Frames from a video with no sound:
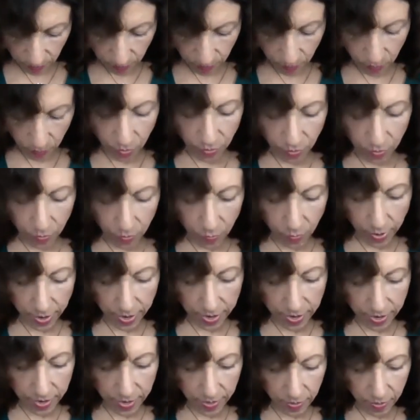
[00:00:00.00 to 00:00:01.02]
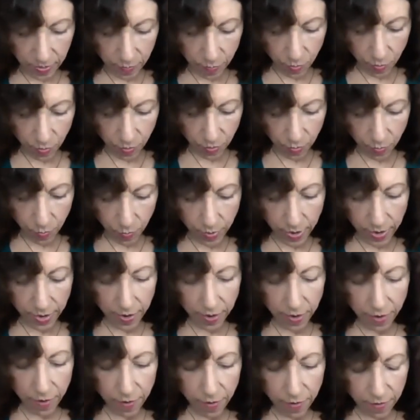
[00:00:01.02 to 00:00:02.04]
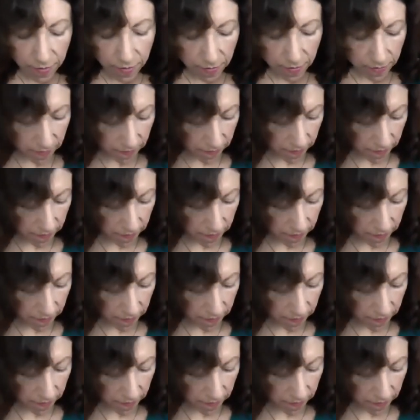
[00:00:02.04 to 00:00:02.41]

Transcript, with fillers: more awake, more aware,